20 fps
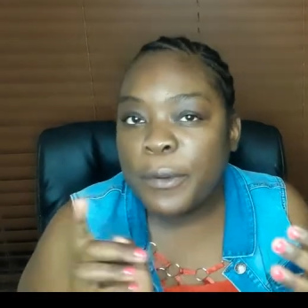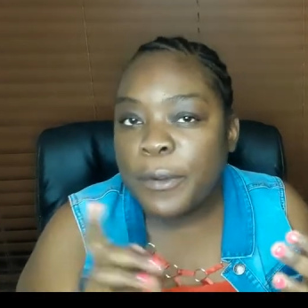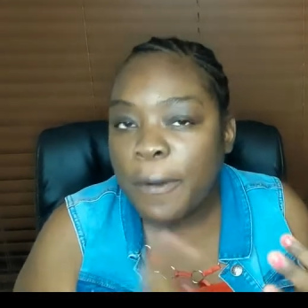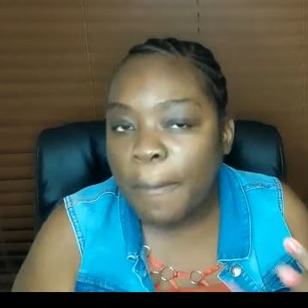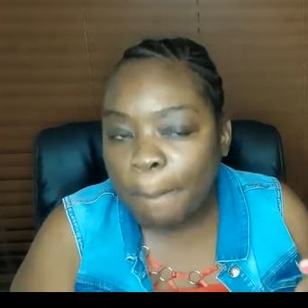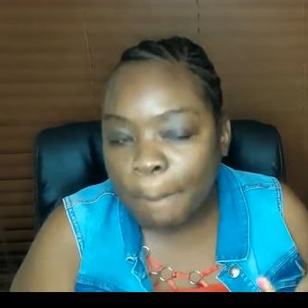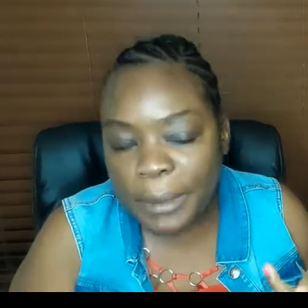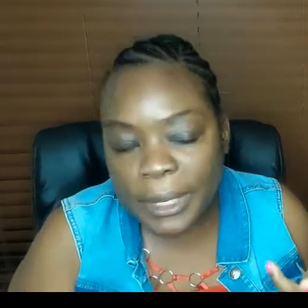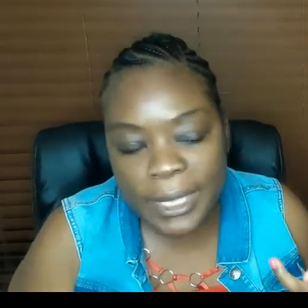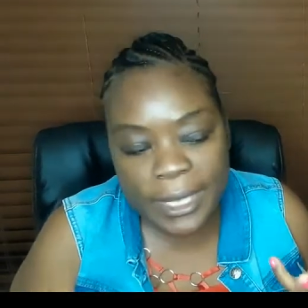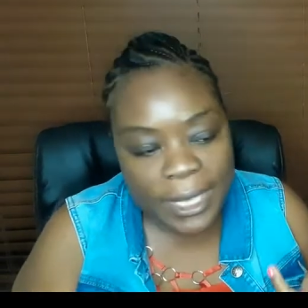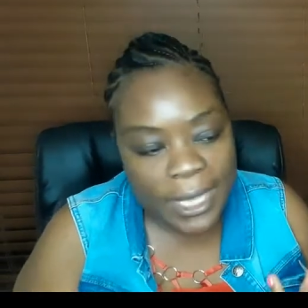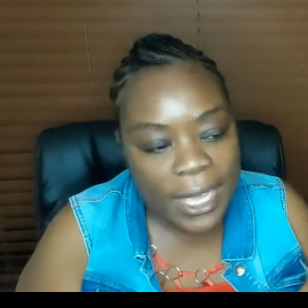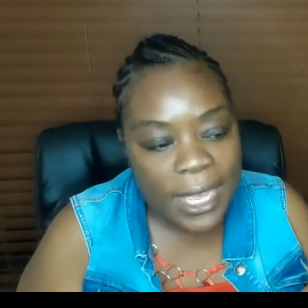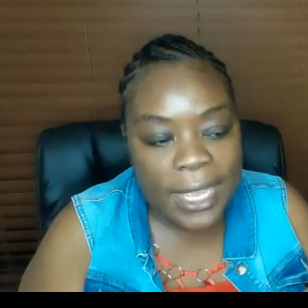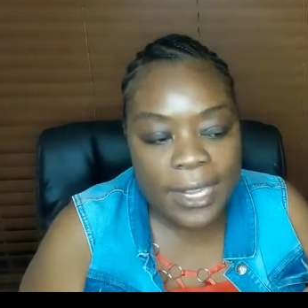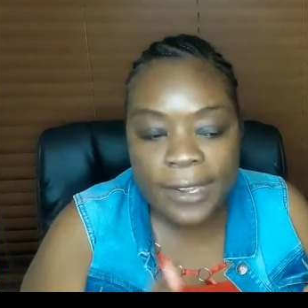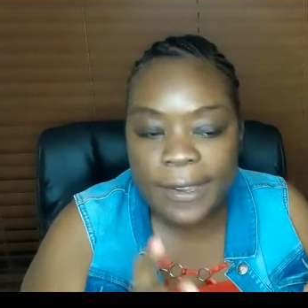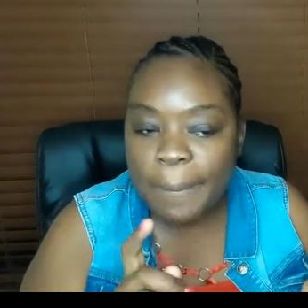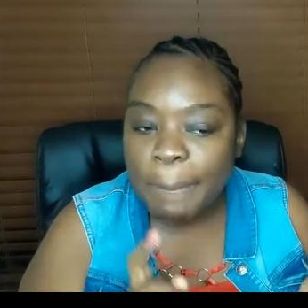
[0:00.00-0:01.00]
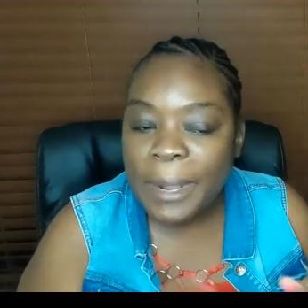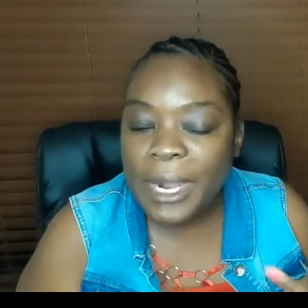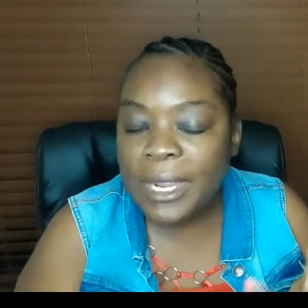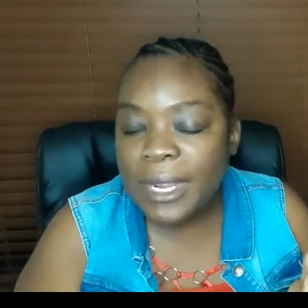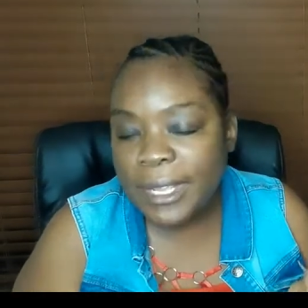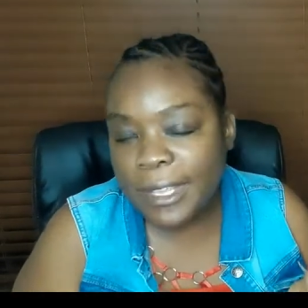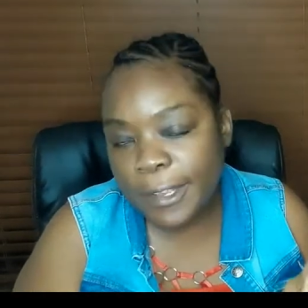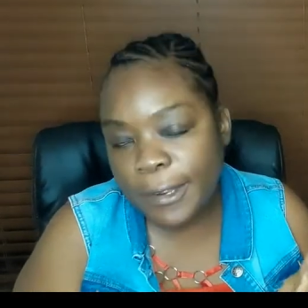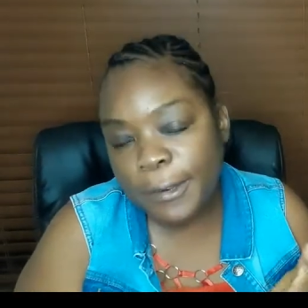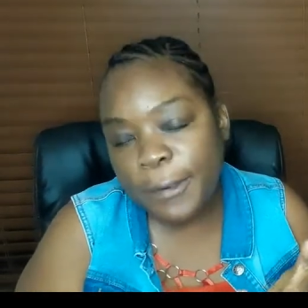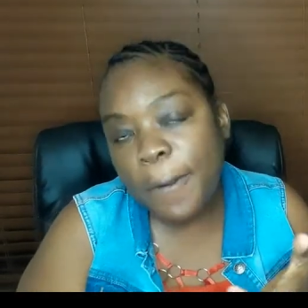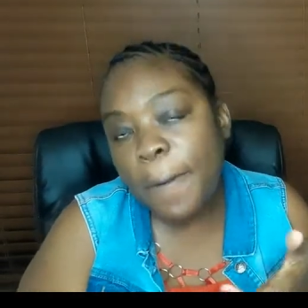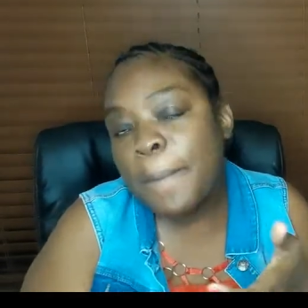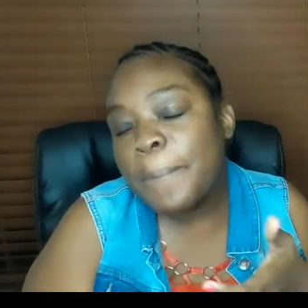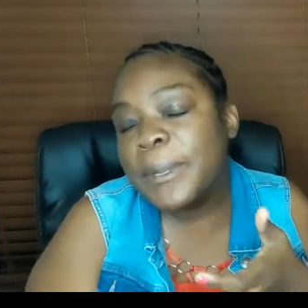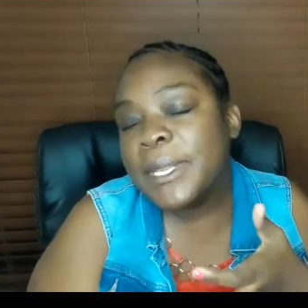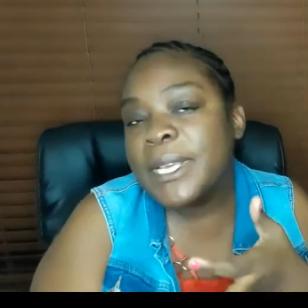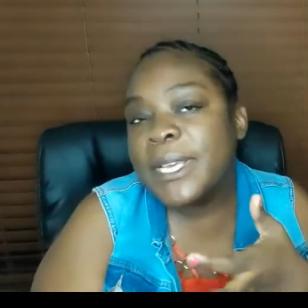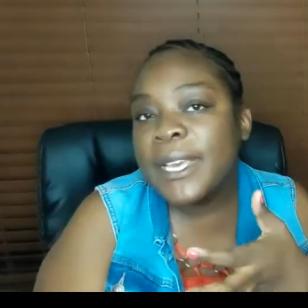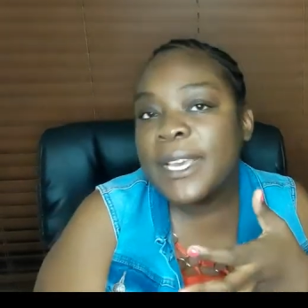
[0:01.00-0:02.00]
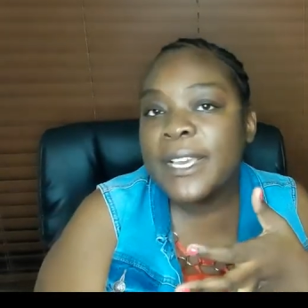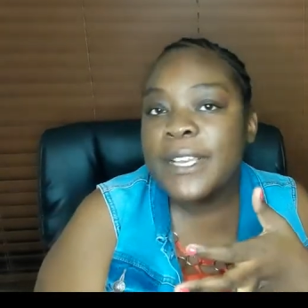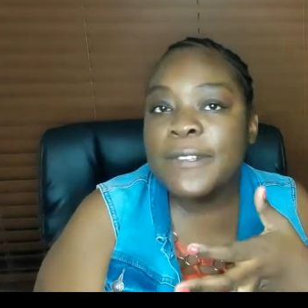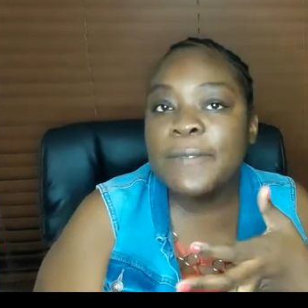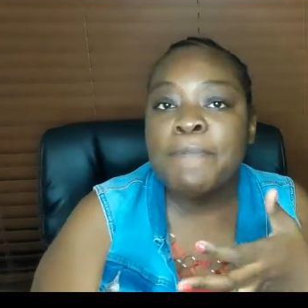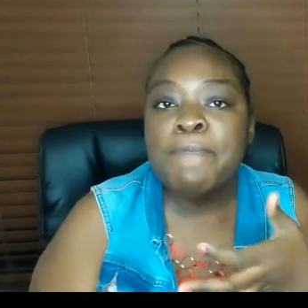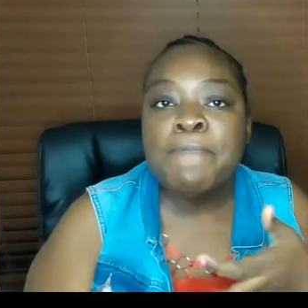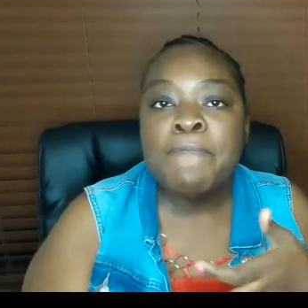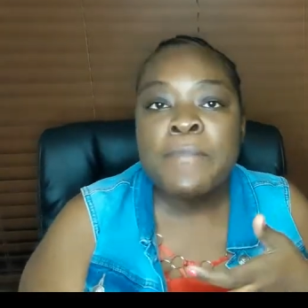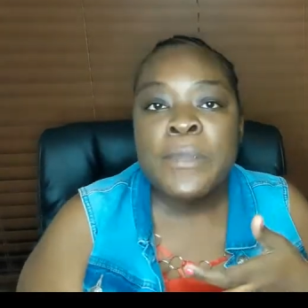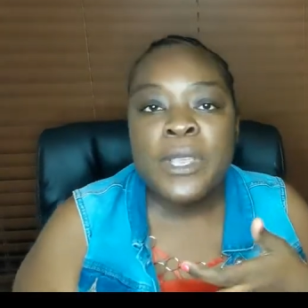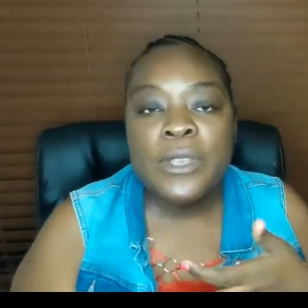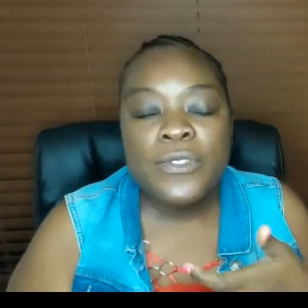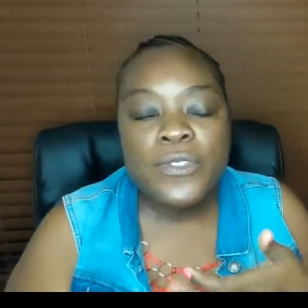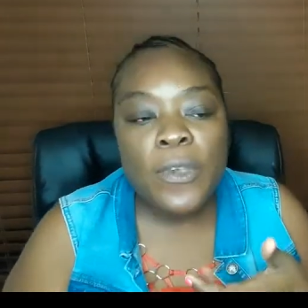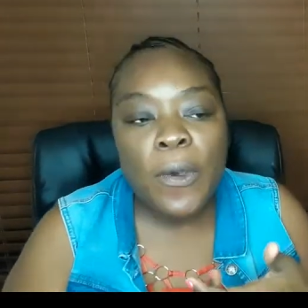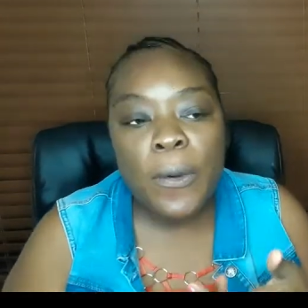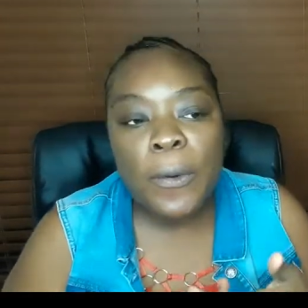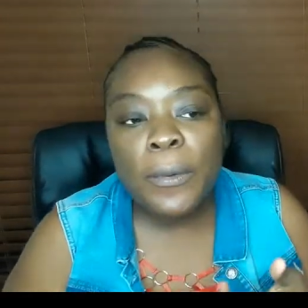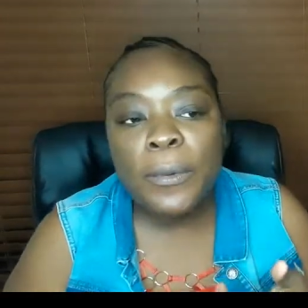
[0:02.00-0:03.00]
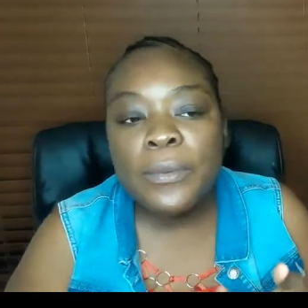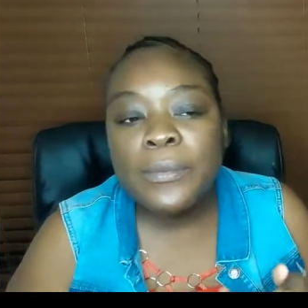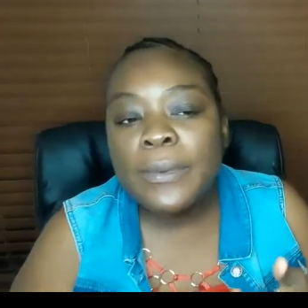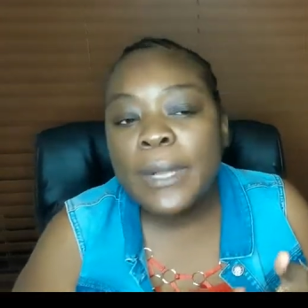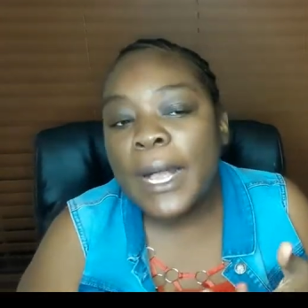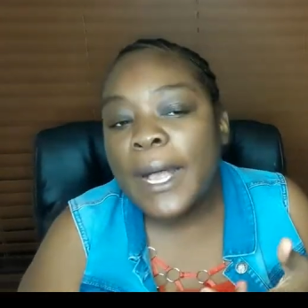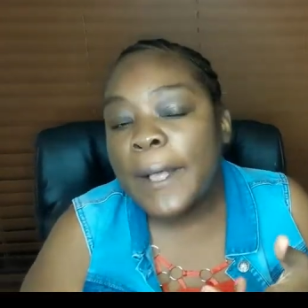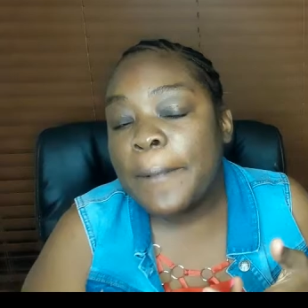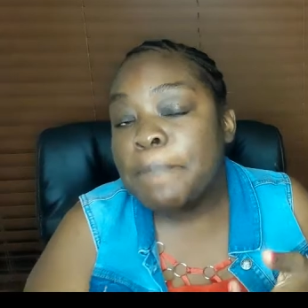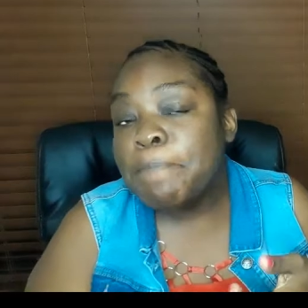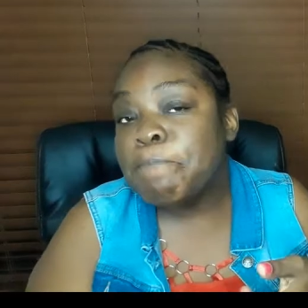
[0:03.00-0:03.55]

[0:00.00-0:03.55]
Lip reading: complicate, the mother can complicate. So,